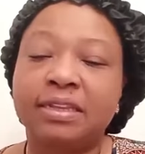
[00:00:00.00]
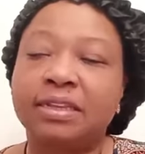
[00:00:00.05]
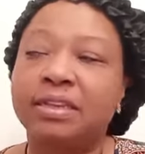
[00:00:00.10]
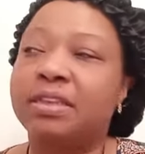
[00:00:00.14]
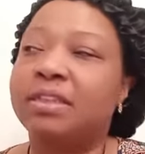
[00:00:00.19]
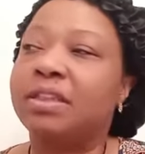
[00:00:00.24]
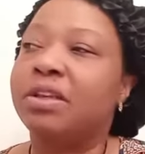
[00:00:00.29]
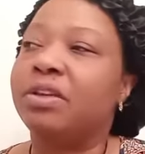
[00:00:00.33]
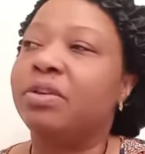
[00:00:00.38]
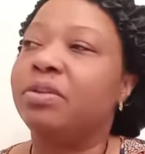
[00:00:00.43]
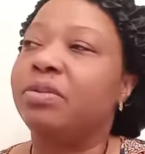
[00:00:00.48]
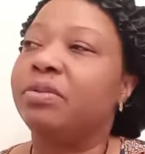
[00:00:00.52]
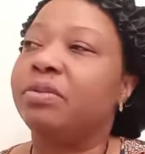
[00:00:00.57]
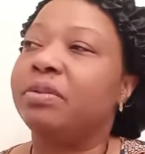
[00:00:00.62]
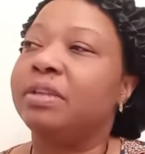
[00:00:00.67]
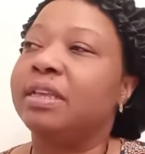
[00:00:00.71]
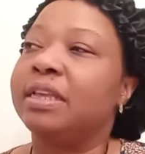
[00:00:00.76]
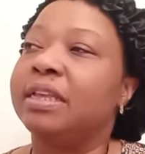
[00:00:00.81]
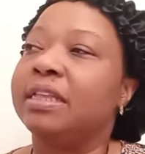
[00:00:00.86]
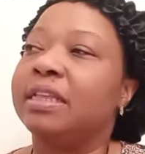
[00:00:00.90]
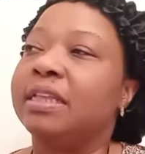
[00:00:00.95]
you
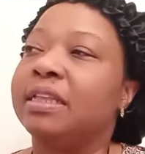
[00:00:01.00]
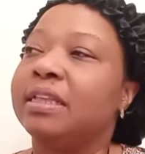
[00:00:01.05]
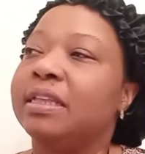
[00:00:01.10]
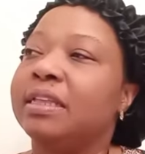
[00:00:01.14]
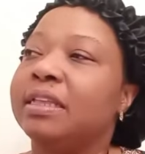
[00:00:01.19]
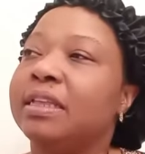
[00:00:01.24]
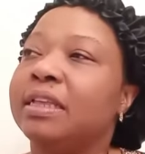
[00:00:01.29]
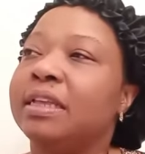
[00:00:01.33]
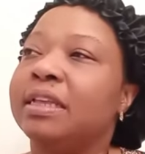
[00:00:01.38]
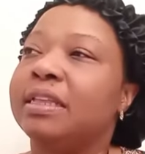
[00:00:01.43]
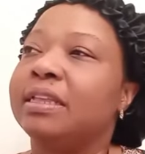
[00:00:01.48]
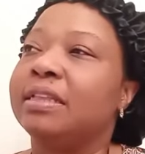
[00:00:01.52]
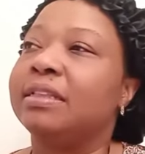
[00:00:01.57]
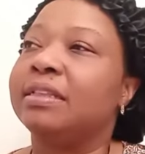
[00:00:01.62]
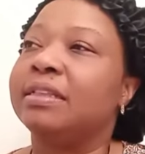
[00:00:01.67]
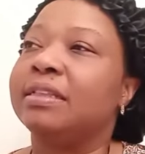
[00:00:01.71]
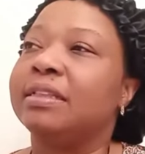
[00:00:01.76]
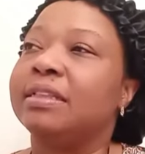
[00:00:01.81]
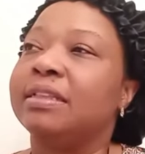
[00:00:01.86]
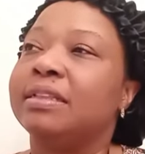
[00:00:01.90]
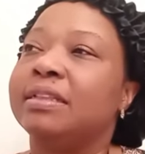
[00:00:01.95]
know, and,
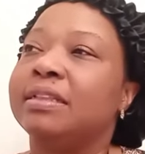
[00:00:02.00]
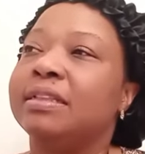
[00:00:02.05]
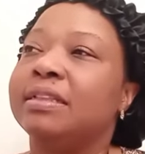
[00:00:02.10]
and